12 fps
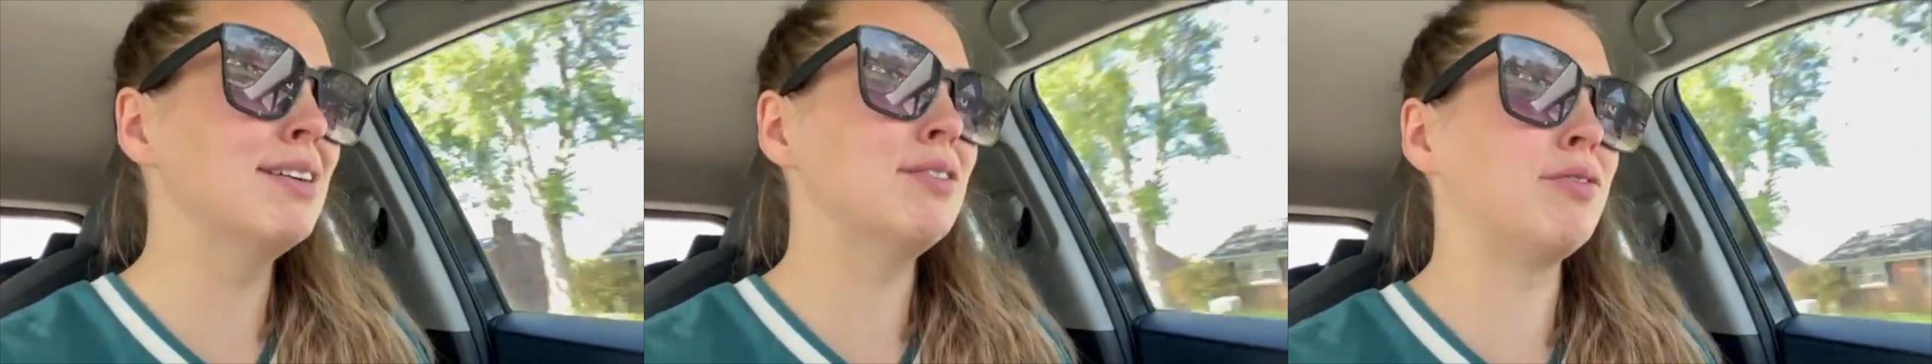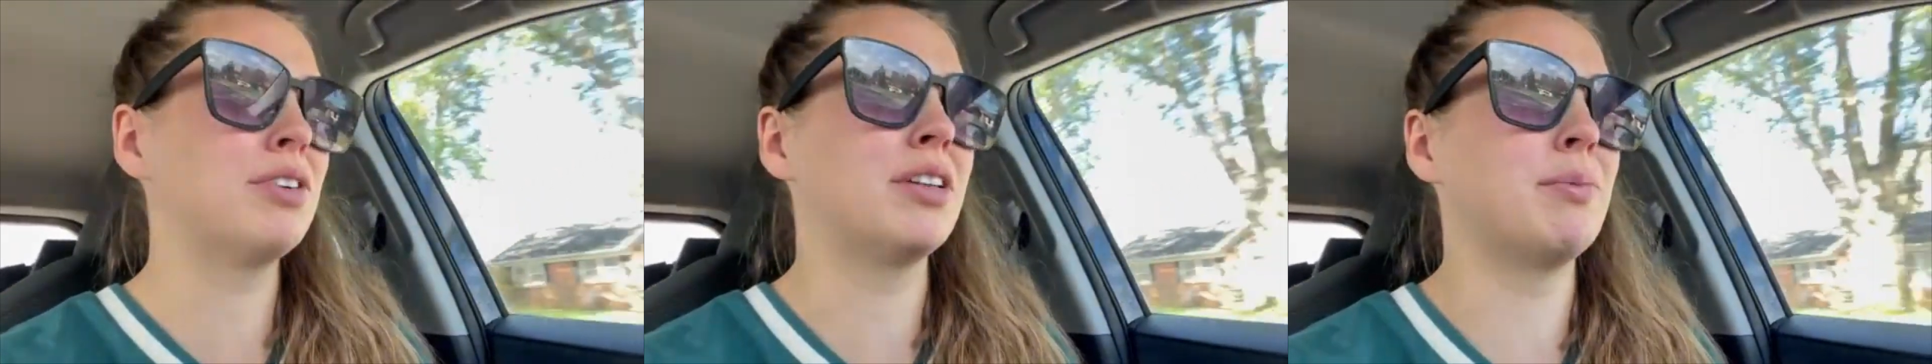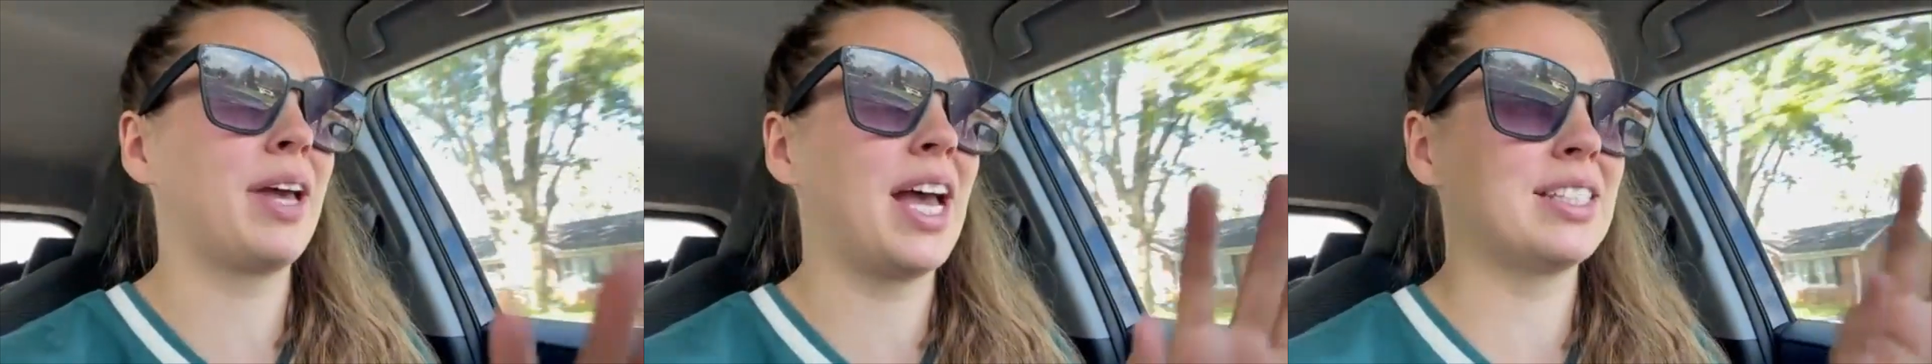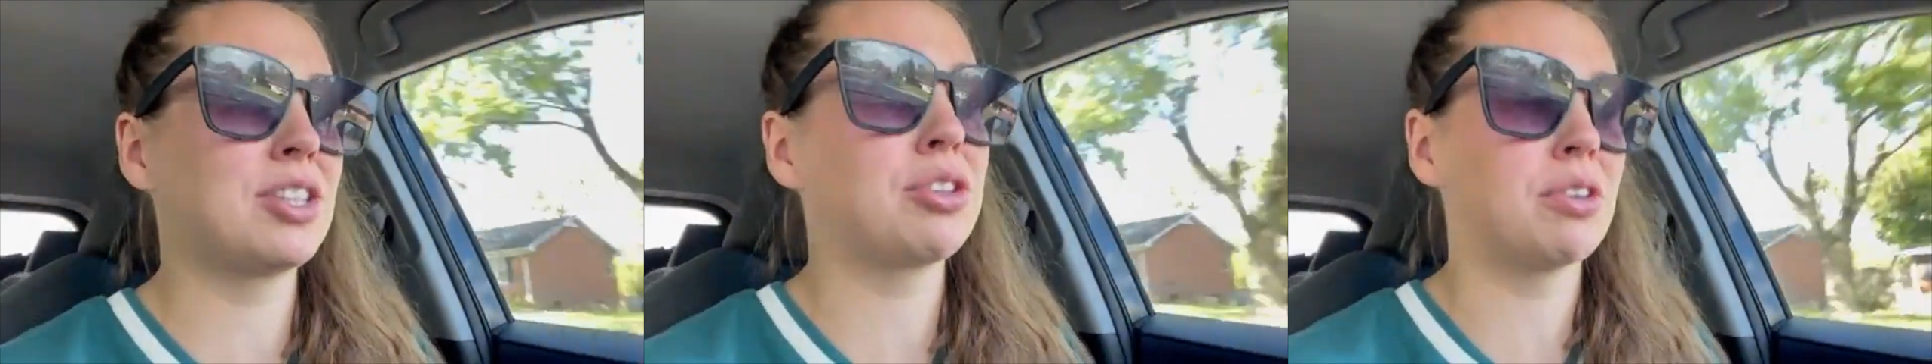for the
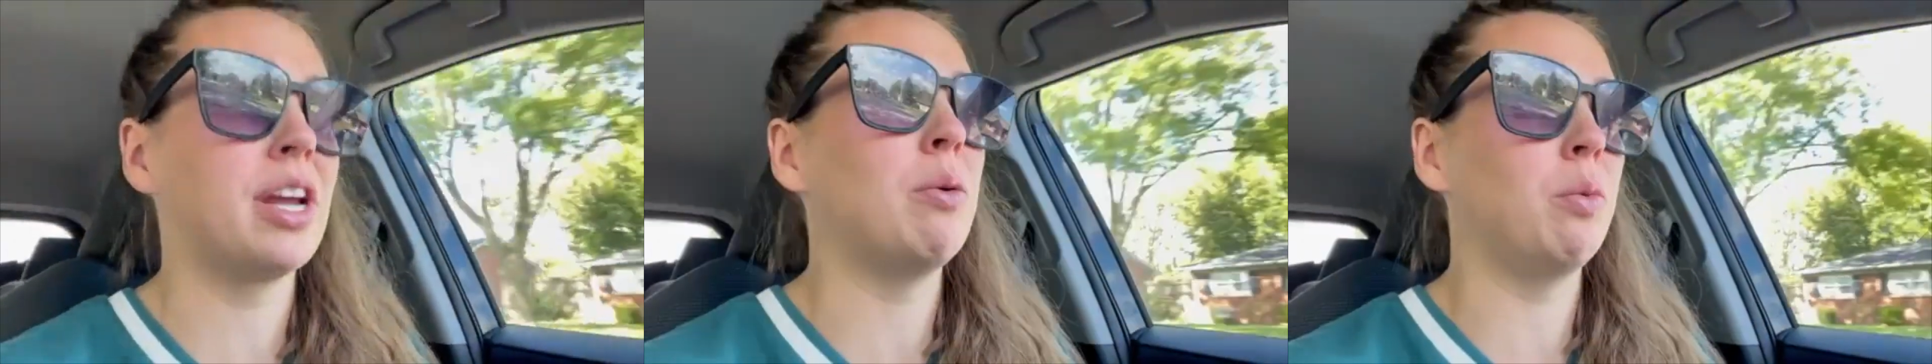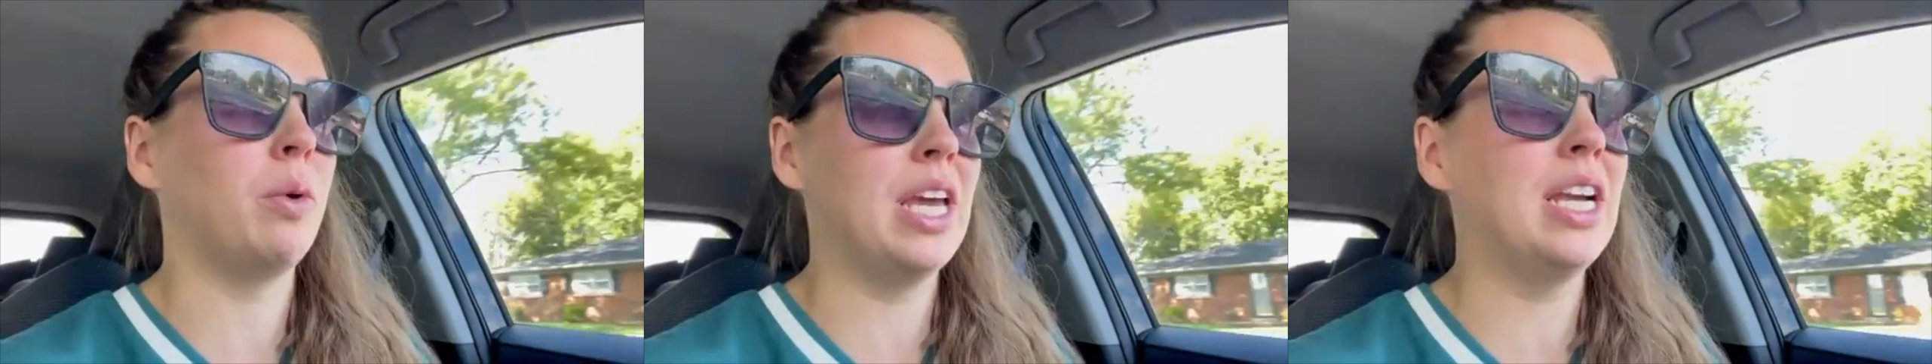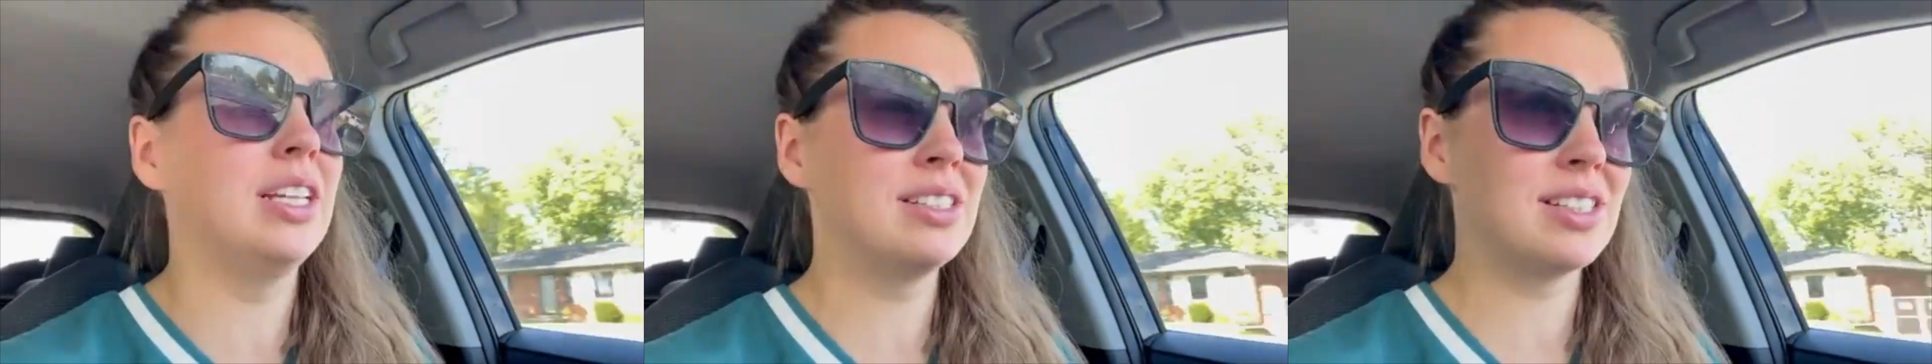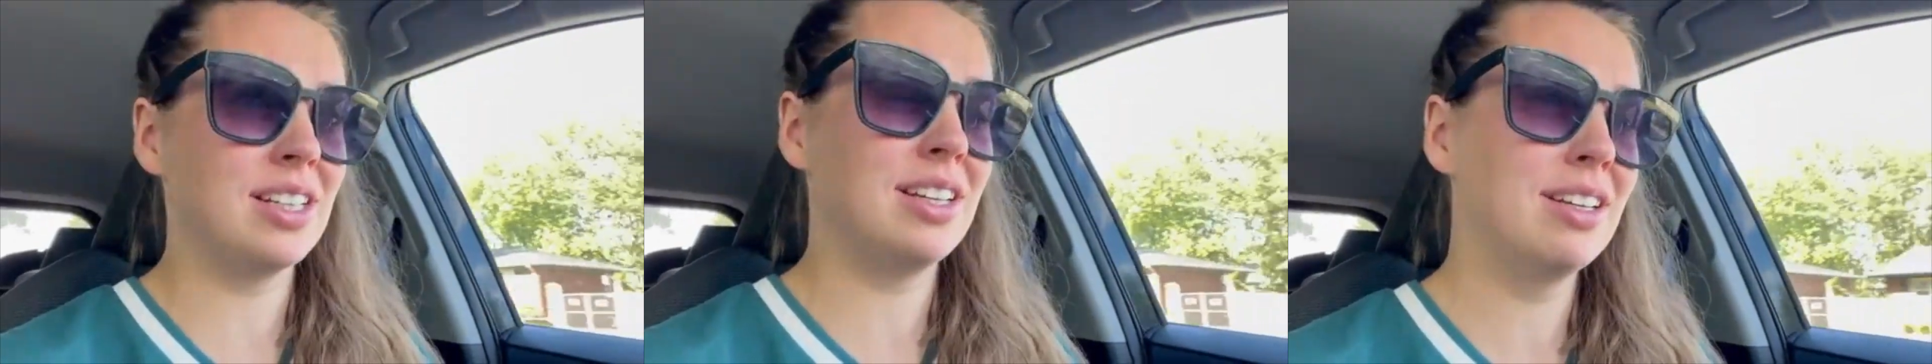past 3 weeks,